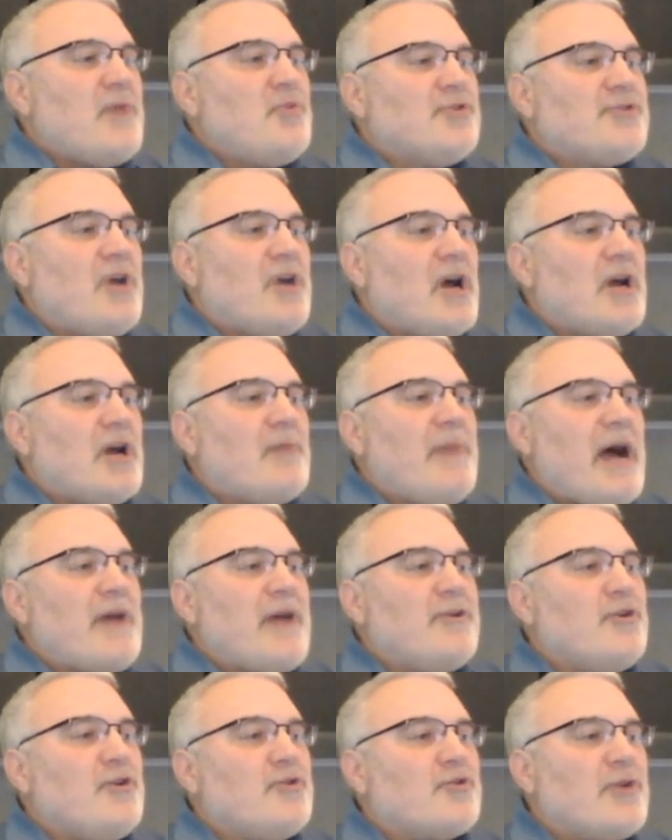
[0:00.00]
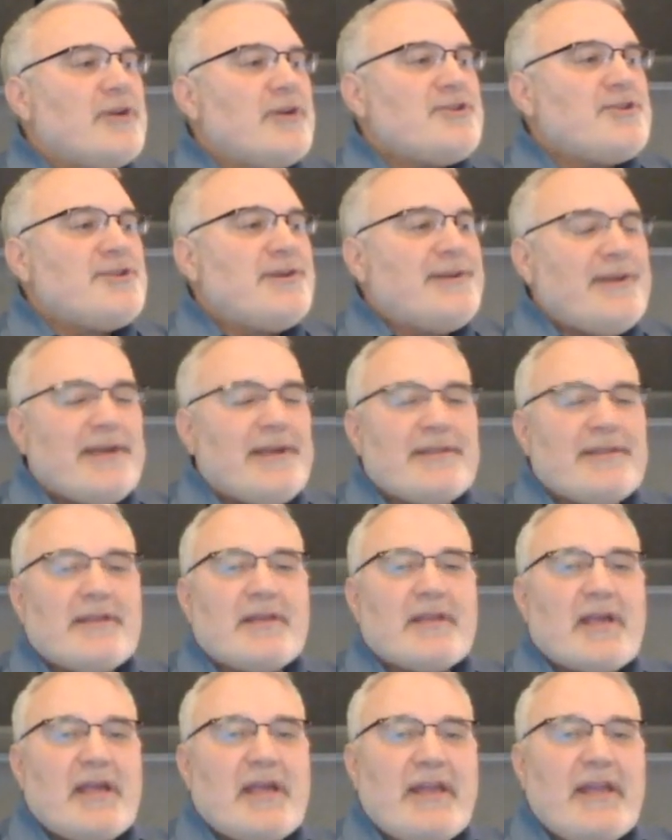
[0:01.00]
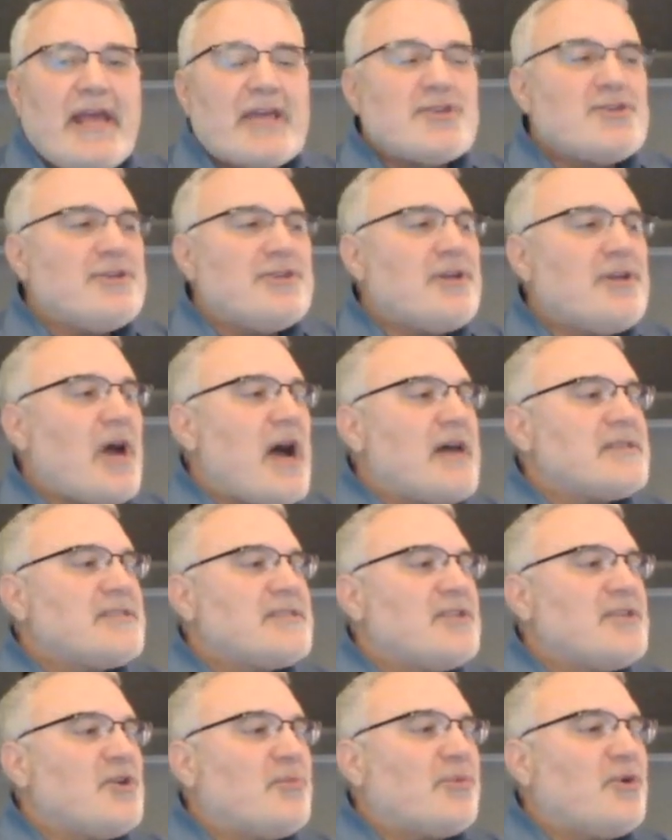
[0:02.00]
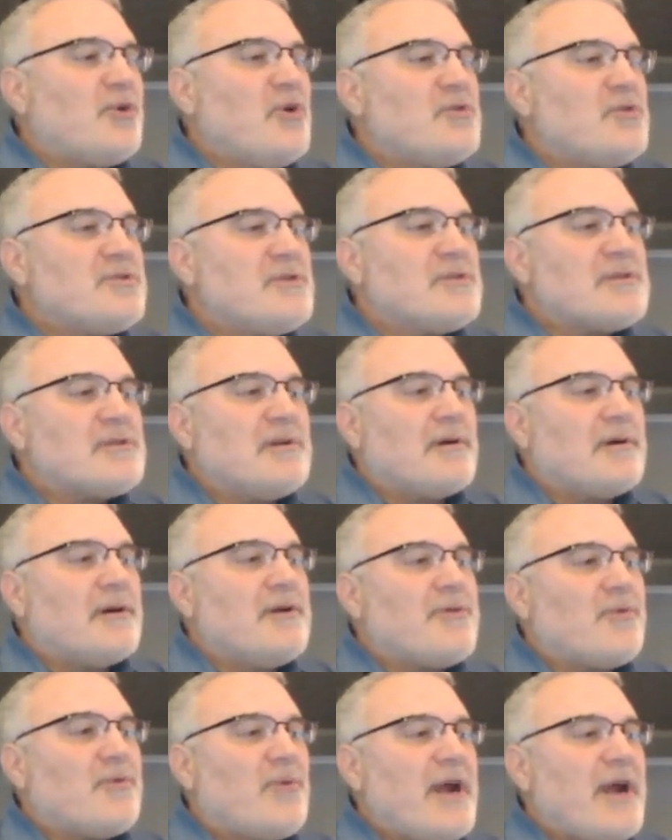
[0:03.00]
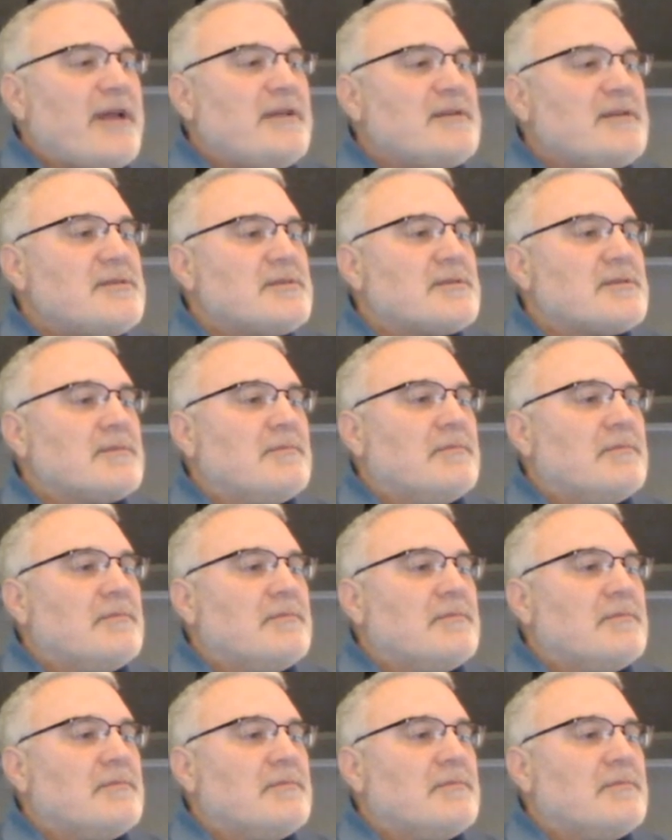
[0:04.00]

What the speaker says: We'll talk about nutrition and the connection to osteoporosis and arthritis.